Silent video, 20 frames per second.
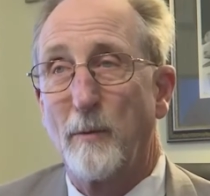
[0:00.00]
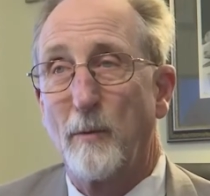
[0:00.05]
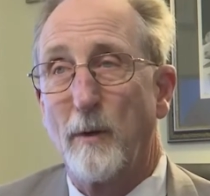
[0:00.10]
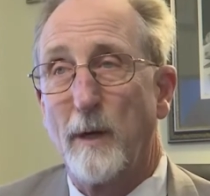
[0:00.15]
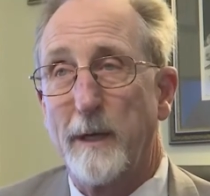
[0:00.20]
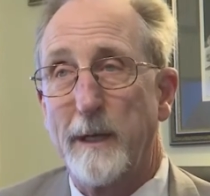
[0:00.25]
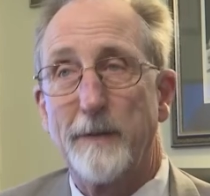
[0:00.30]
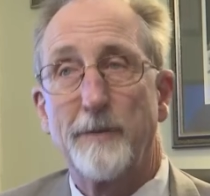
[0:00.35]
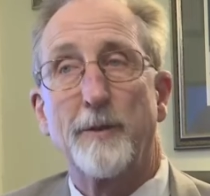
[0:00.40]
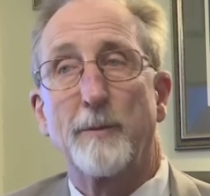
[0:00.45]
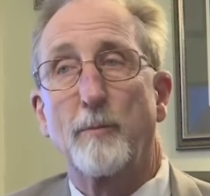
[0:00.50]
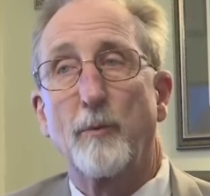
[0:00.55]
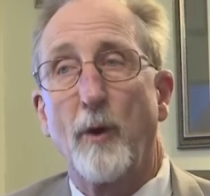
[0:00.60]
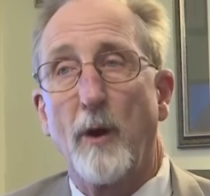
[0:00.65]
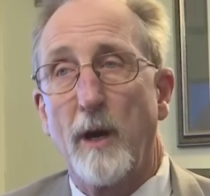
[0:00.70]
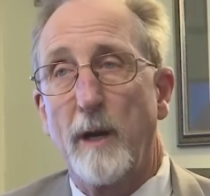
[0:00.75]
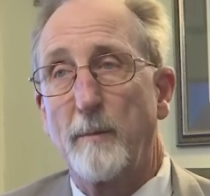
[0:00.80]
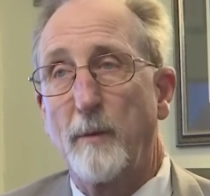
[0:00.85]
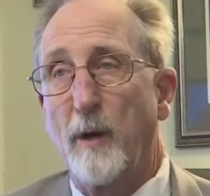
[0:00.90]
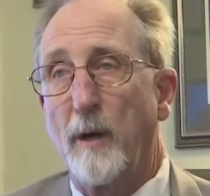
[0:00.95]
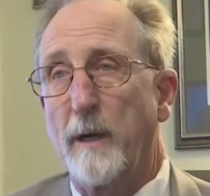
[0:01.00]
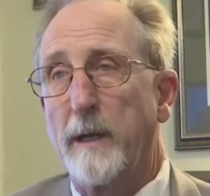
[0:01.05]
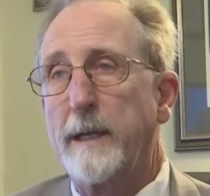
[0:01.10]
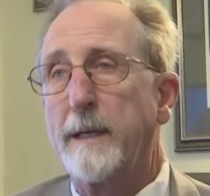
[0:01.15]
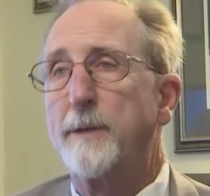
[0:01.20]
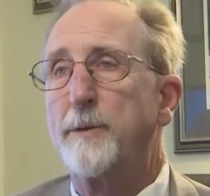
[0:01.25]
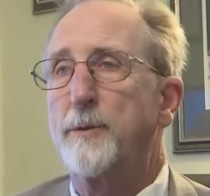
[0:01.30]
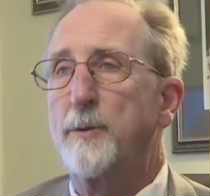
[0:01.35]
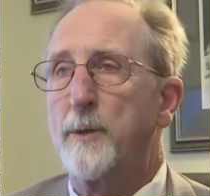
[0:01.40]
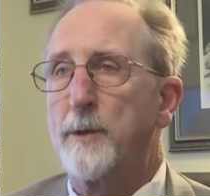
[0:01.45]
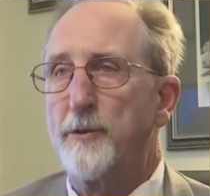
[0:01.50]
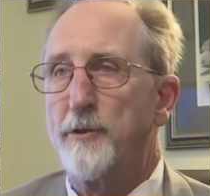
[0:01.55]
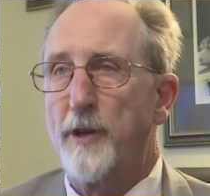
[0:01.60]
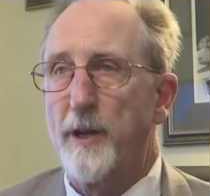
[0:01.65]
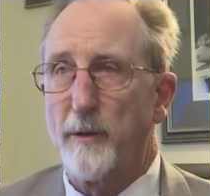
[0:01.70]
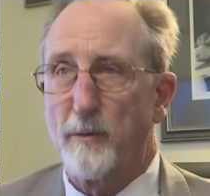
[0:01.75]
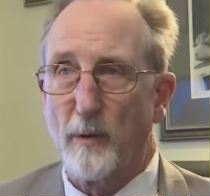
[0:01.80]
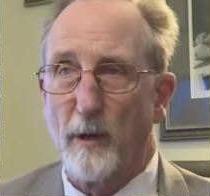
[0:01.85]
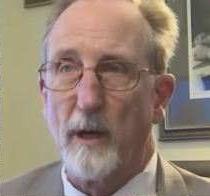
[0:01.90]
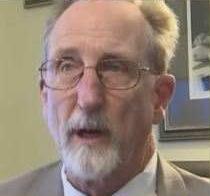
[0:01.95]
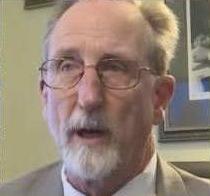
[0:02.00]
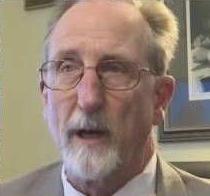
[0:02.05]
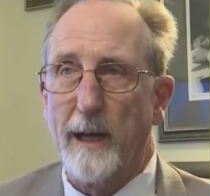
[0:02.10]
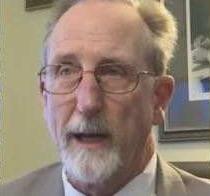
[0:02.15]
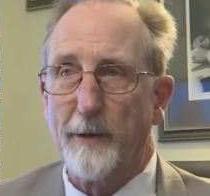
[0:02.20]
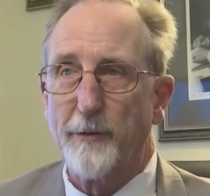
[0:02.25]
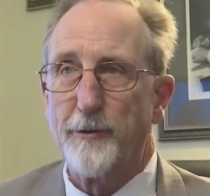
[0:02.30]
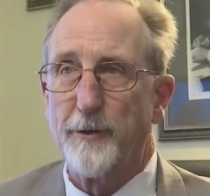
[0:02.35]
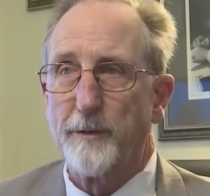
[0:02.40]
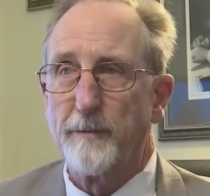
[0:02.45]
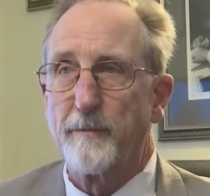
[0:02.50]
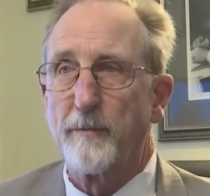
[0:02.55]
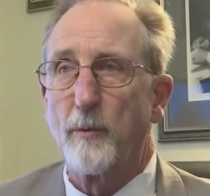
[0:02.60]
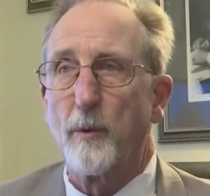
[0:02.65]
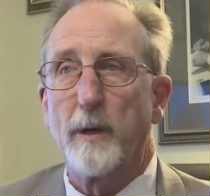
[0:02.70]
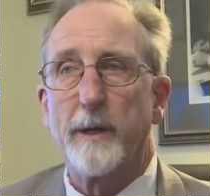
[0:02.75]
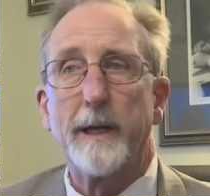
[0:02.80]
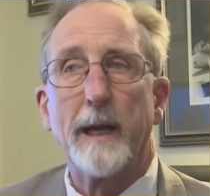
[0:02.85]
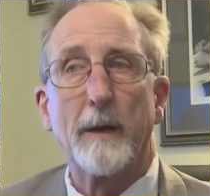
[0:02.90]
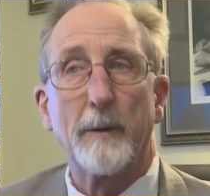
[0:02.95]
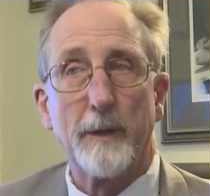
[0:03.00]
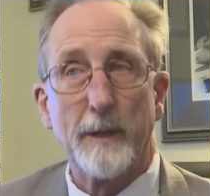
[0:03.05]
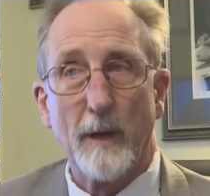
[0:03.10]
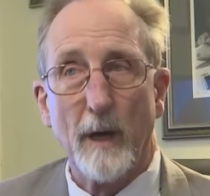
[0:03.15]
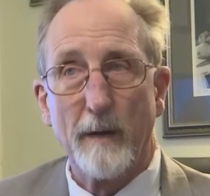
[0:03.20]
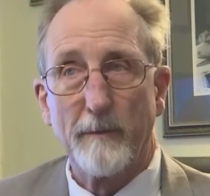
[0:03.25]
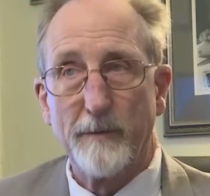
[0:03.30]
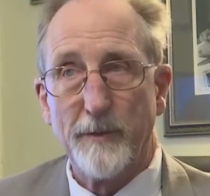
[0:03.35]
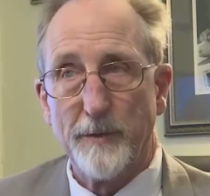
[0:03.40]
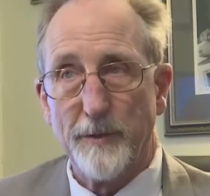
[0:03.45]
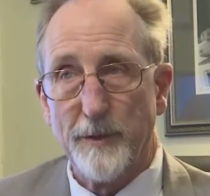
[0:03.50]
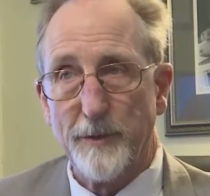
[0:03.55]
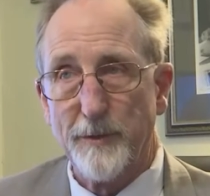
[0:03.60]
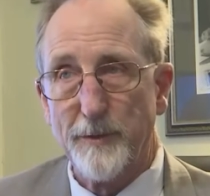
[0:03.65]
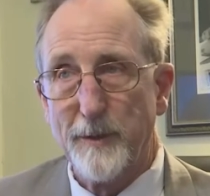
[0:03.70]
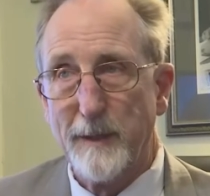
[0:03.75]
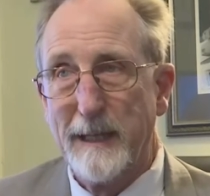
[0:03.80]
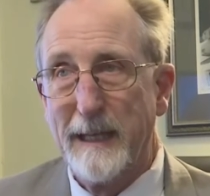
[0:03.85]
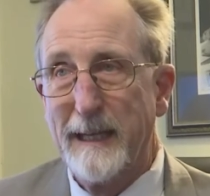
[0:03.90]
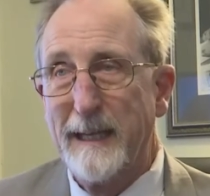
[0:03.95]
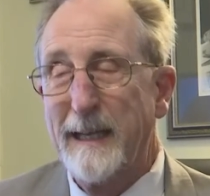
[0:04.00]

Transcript: what is a primary into a general election for county offices.